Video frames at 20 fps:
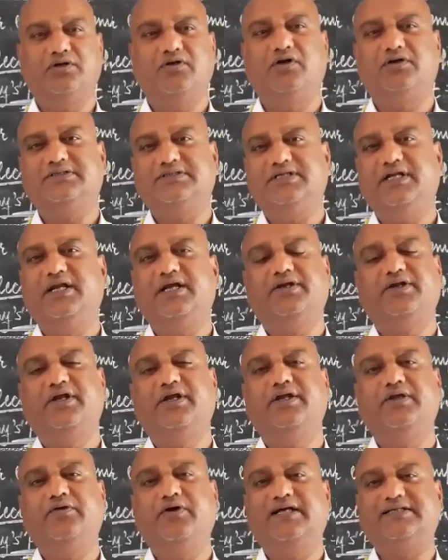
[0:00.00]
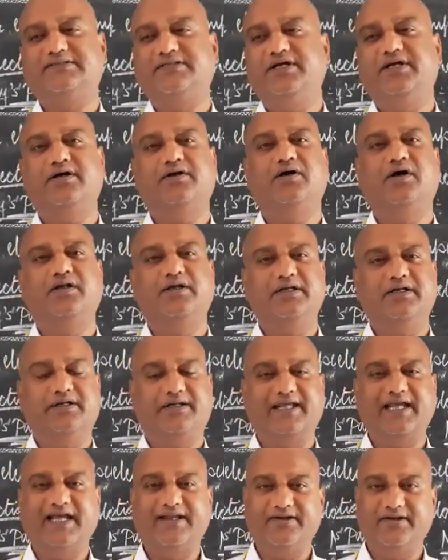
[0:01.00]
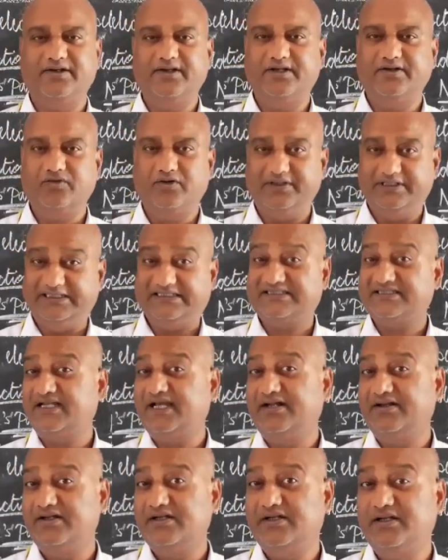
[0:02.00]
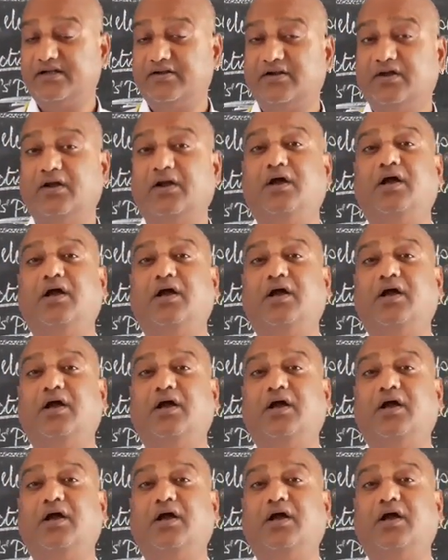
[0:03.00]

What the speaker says: not selecting you as their candidate or its candidate,